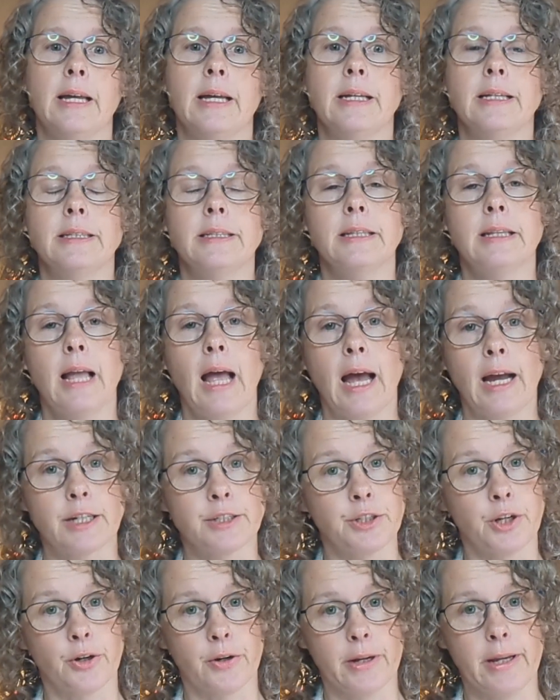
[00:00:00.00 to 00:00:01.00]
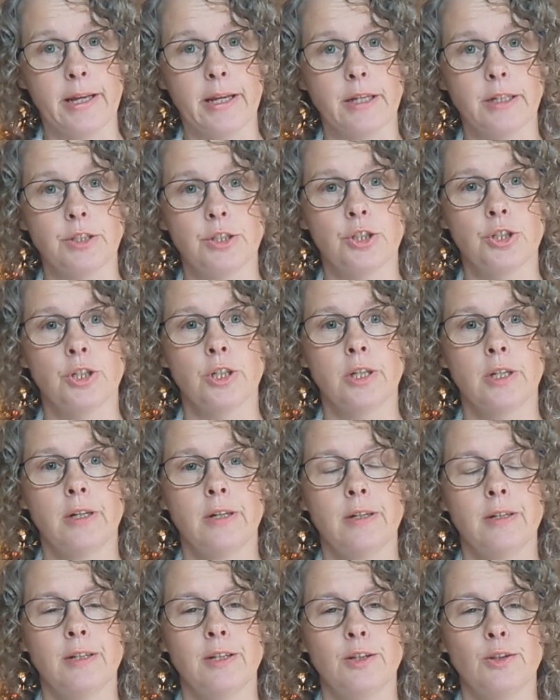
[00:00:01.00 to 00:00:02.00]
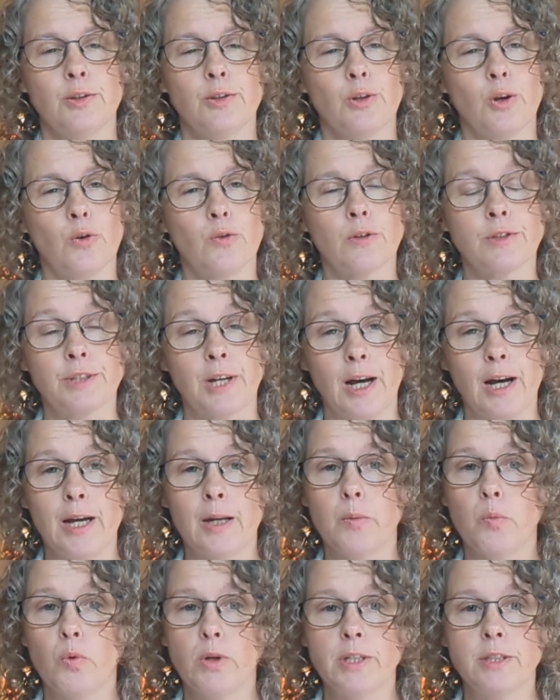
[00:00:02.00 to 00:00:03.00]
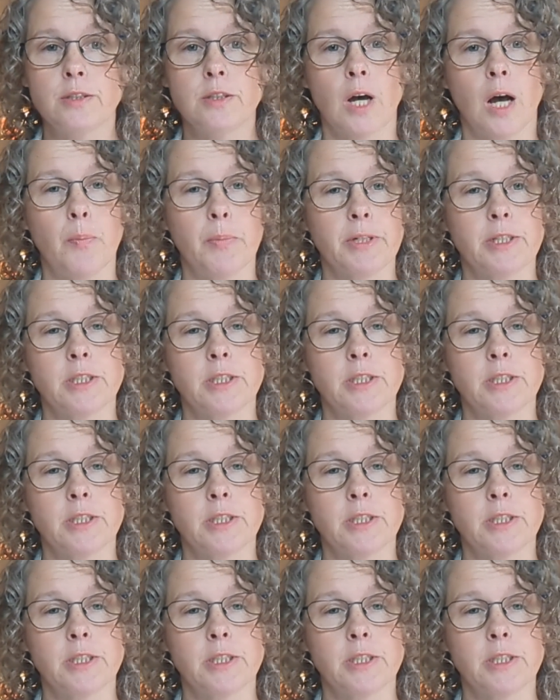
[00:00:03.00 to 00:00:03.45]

and act our age. Over time, we stop